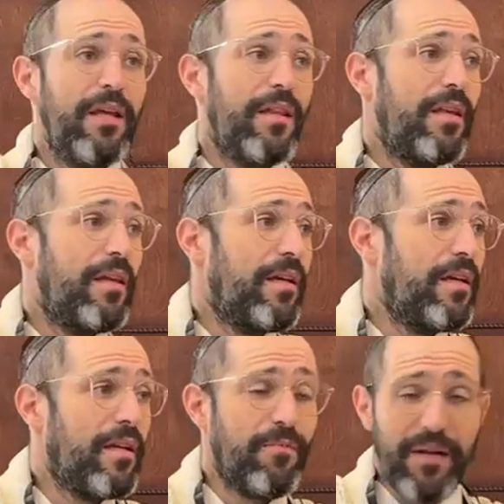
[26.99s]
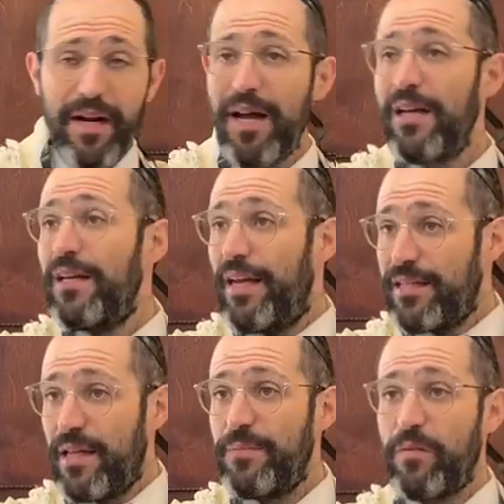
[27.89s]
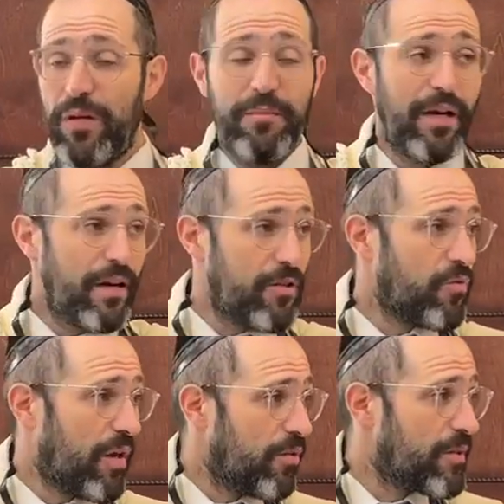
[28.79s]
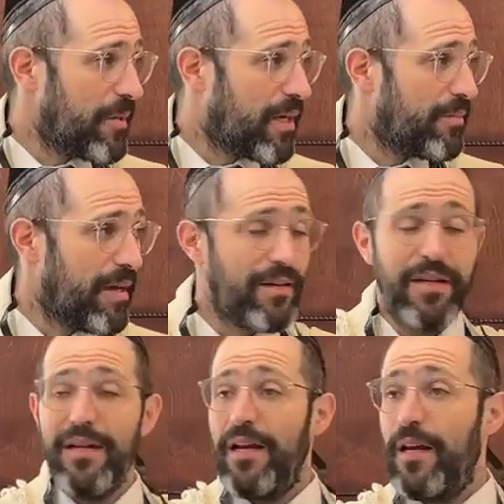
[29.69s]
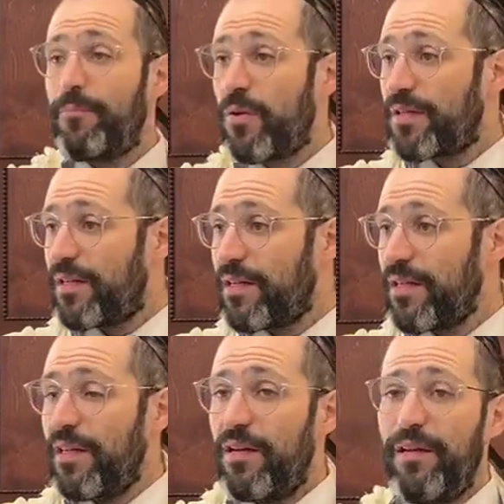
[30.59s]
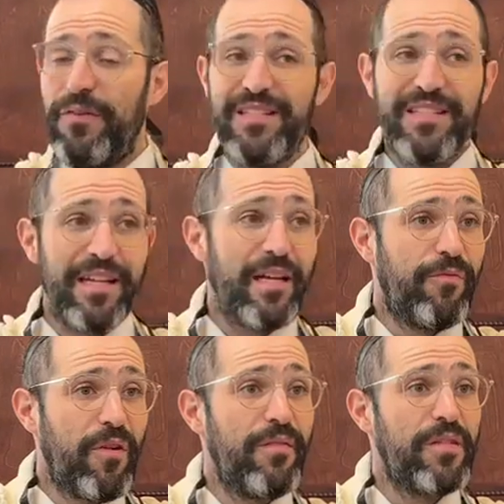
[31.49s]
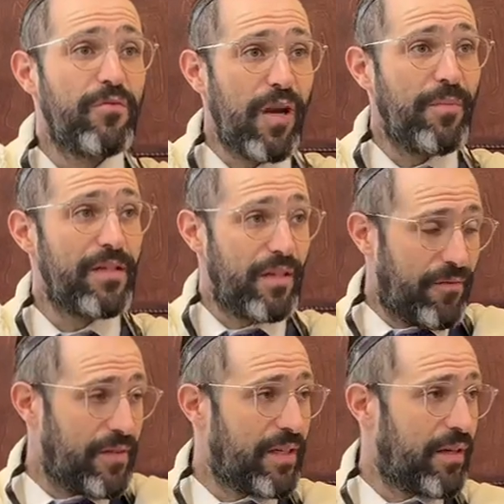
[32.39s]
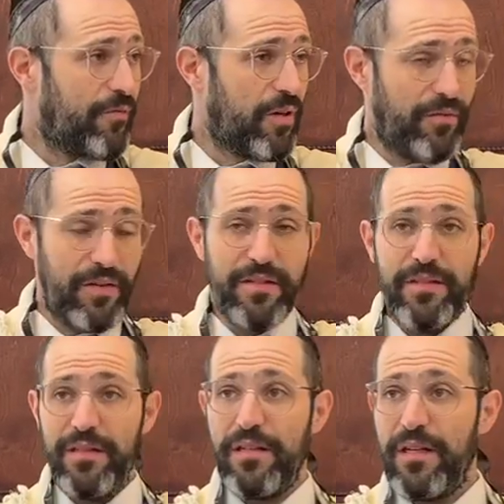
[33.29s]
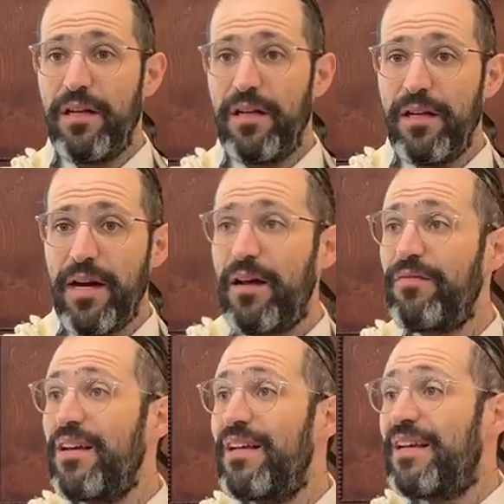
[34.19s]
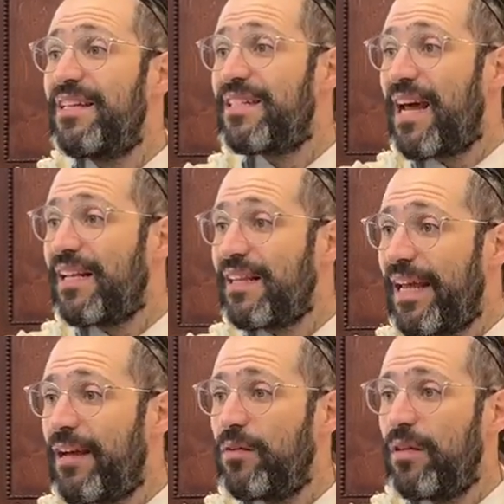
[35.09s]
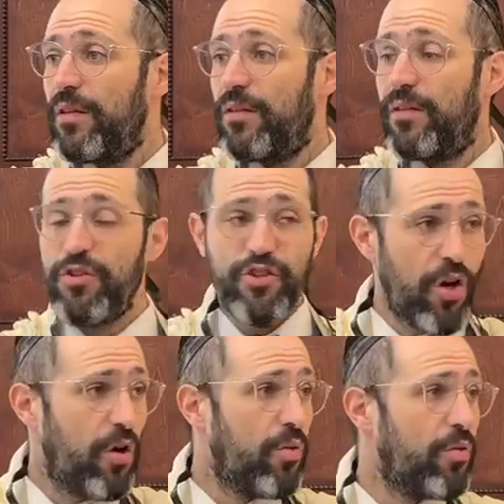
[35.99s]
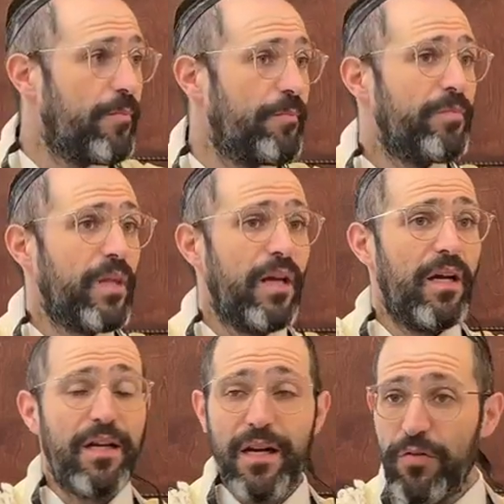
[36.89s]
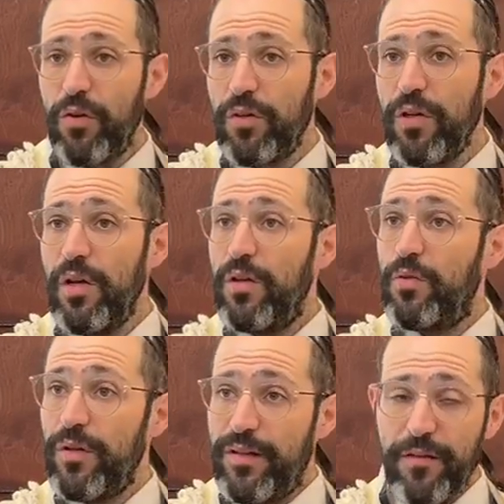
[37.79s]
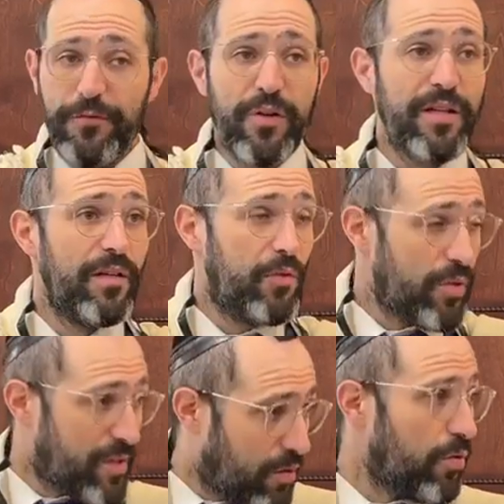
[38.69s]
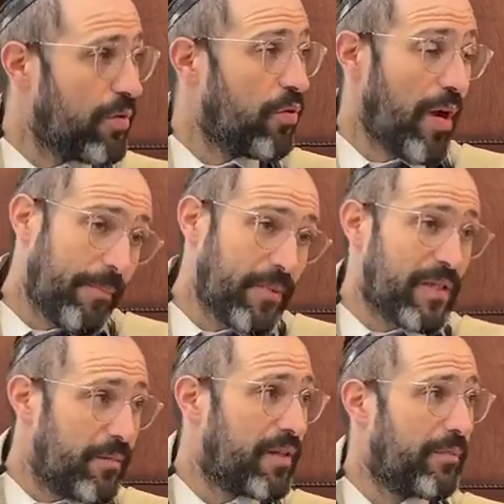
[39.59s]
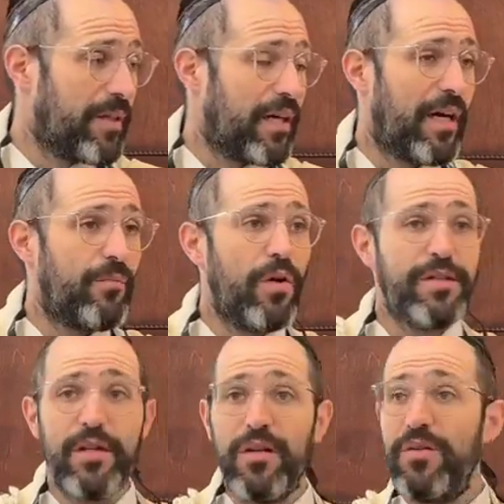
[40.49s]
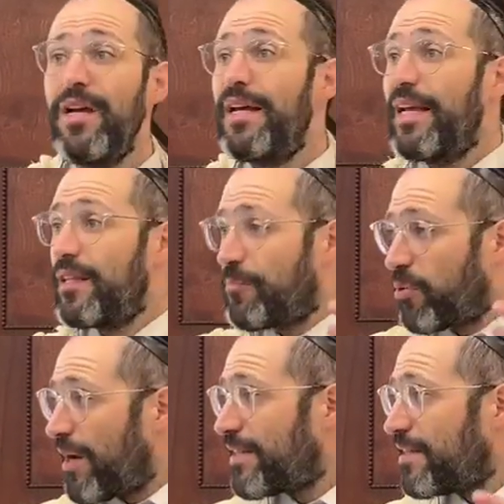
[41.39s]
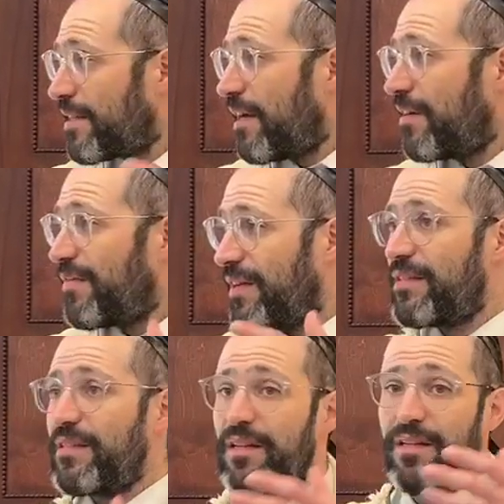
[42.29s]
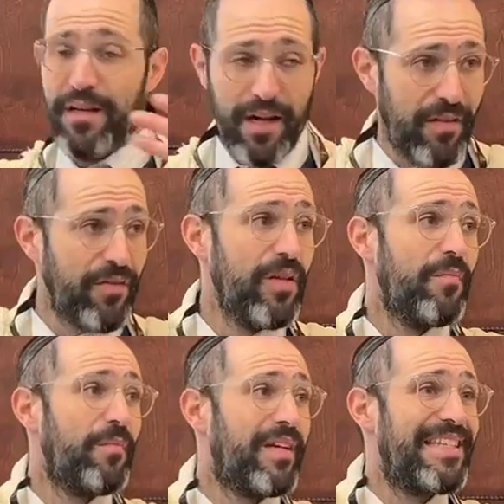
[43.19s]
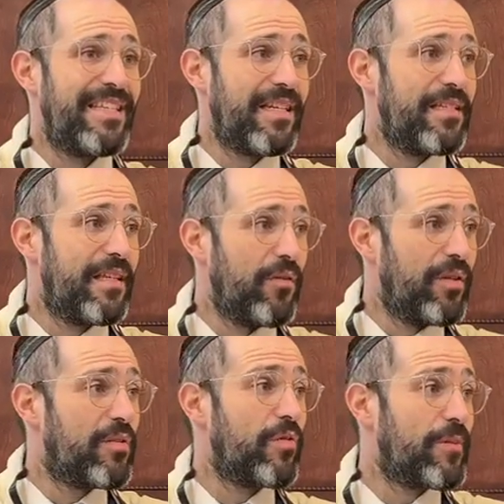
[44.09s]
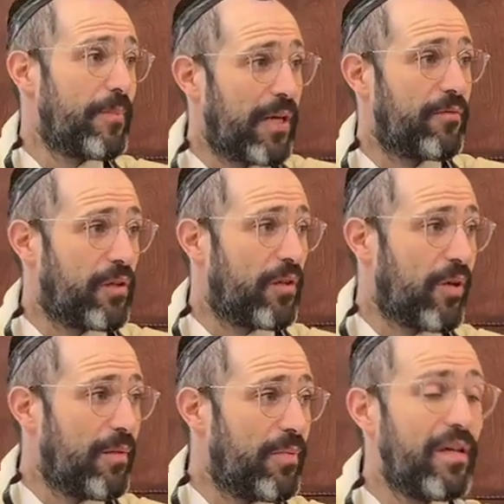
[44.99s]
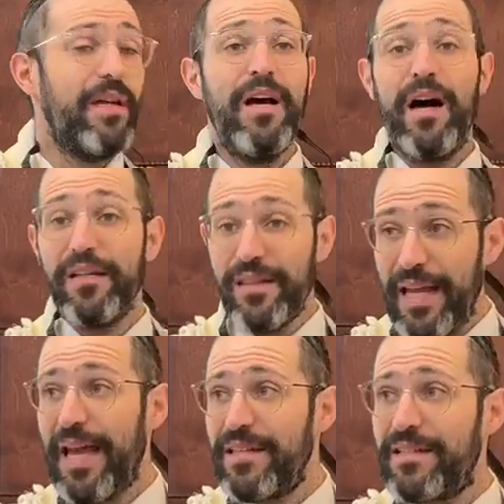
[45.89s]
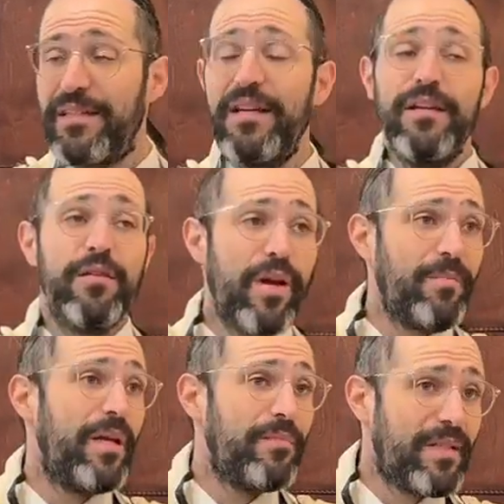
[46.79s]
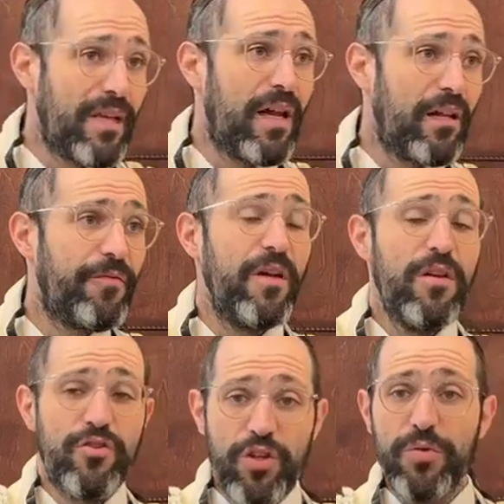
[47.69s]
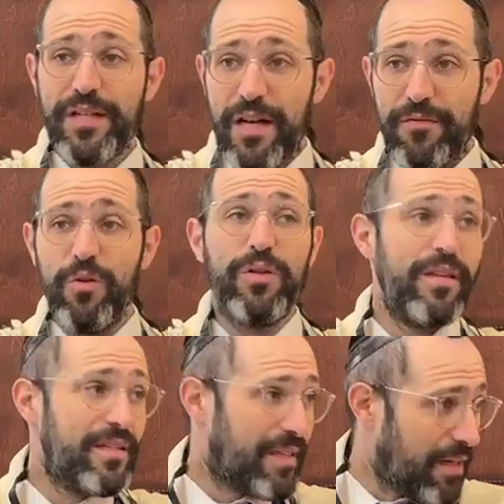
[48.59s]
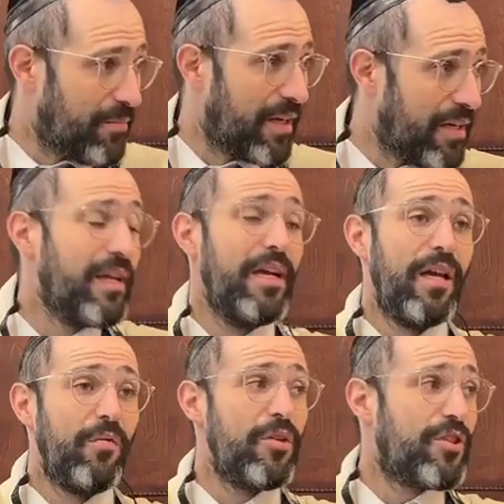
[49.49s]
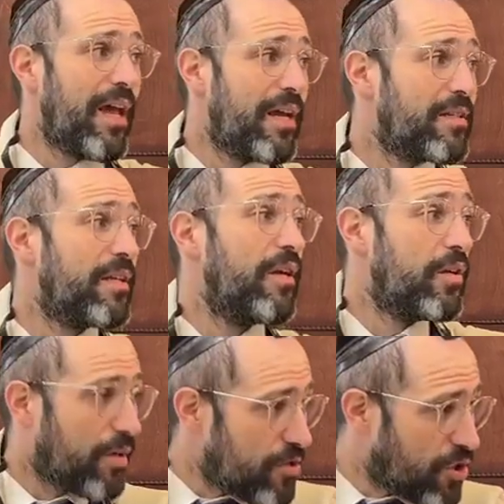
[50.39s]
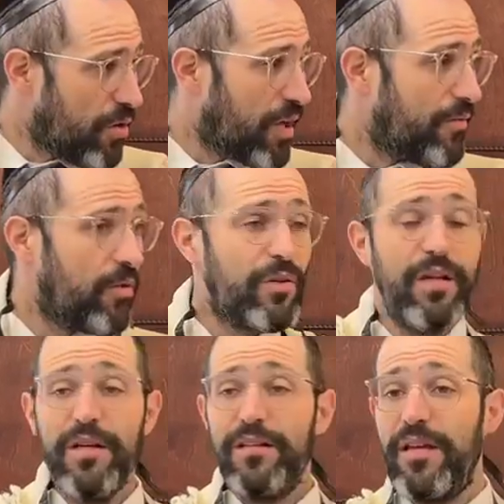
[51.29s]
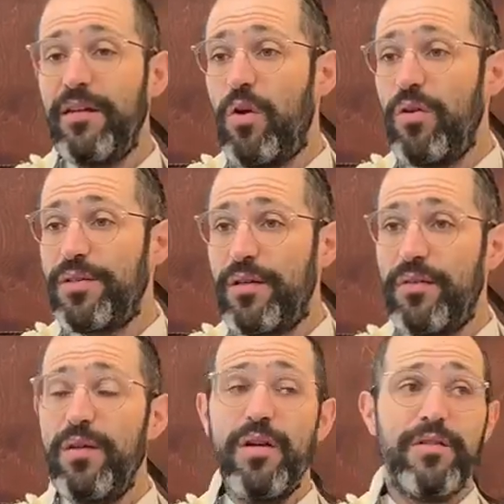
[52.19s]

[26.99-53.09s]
The Gemara and subsequently Maran and Shulchan Aruch speak about a person, if he's sitting in front of his Rebbe, if he's sitting in front of his Rav, he's not allowed to show kavod to a different, to a student who happens to be a Talmid Chacham also in the presence of his Rav, because that's considered disrespectful to the Rebbe, unless the Rebbe himself shows kavod to this Talmid, in which case you can show kavod to him also.